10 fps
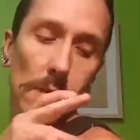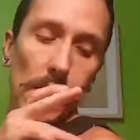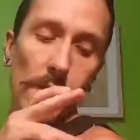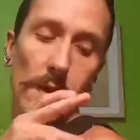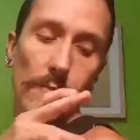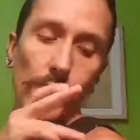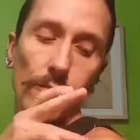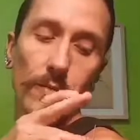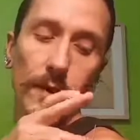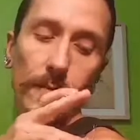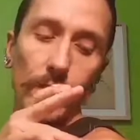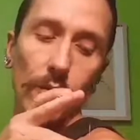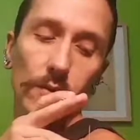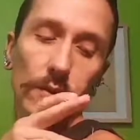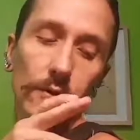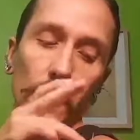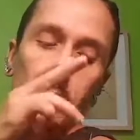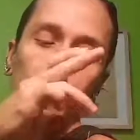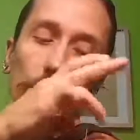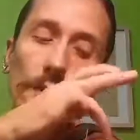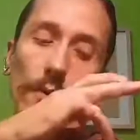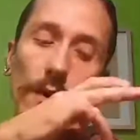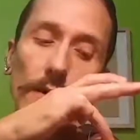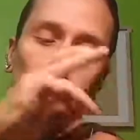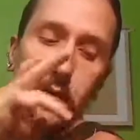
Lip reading: And then probably up towards the top as well, where